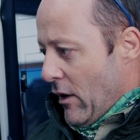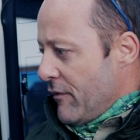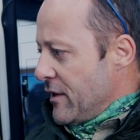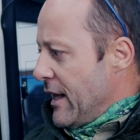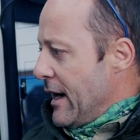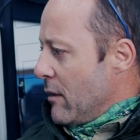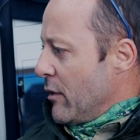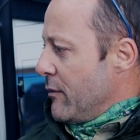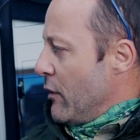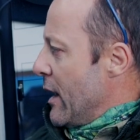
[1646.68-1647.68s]
After that, I'm
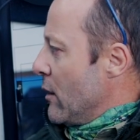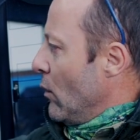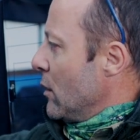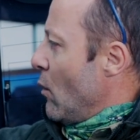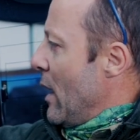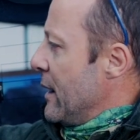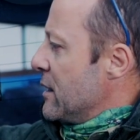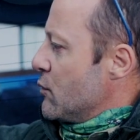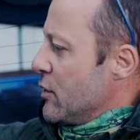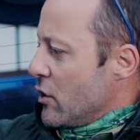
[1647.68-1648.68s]
going to be running all the
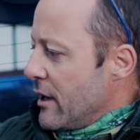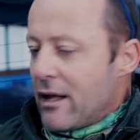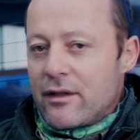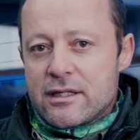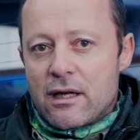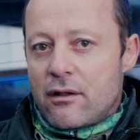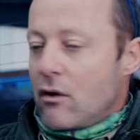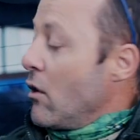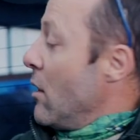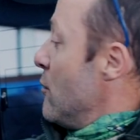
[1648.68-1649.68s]
wires which are down this side of
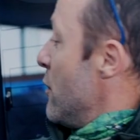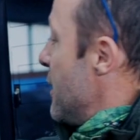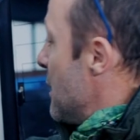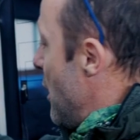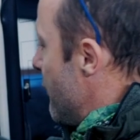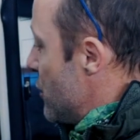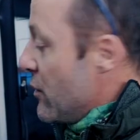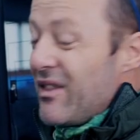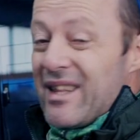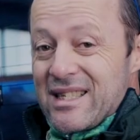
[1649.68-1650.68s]
the car, moving them over
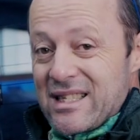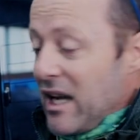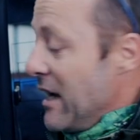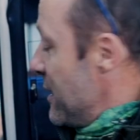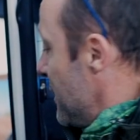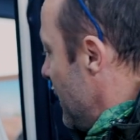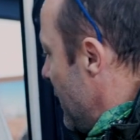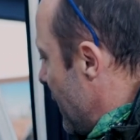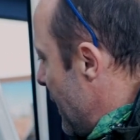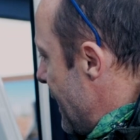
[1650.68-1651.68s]
to this side,
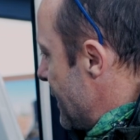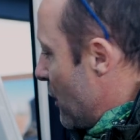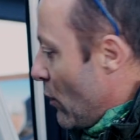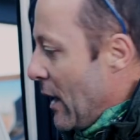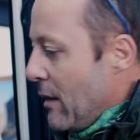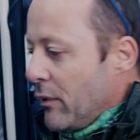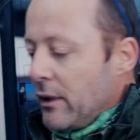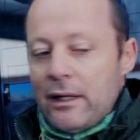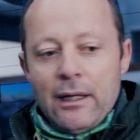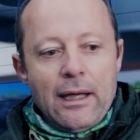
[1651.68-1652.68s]
connecting it all up.
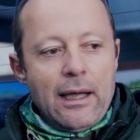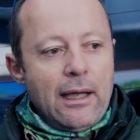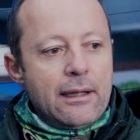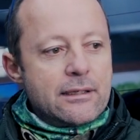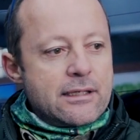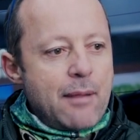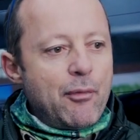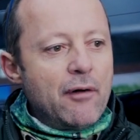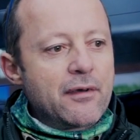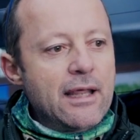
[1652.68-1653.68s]
The
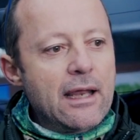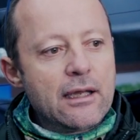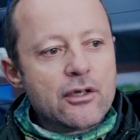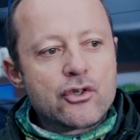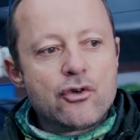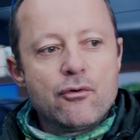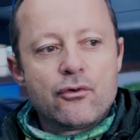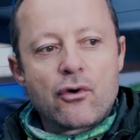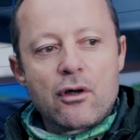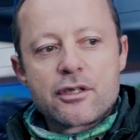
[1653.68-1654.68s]
step after that is
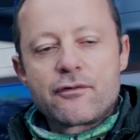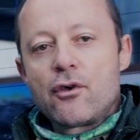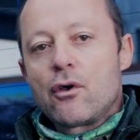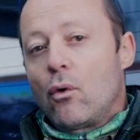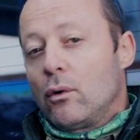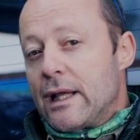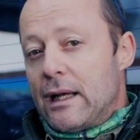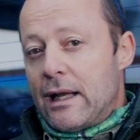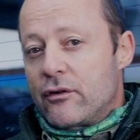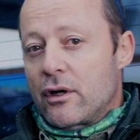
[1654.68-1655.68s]
to transfer all the
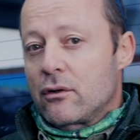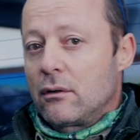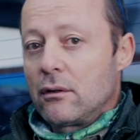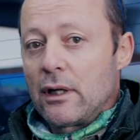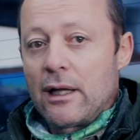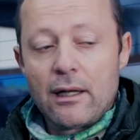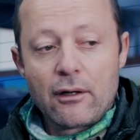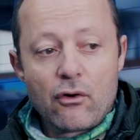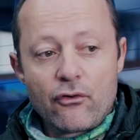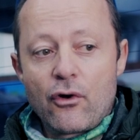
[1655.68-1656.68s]
electrical
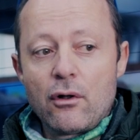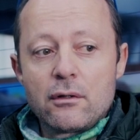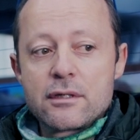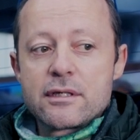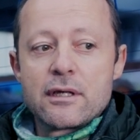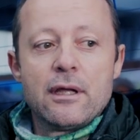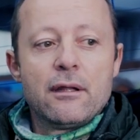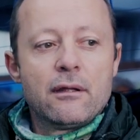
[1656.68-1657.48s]
controls,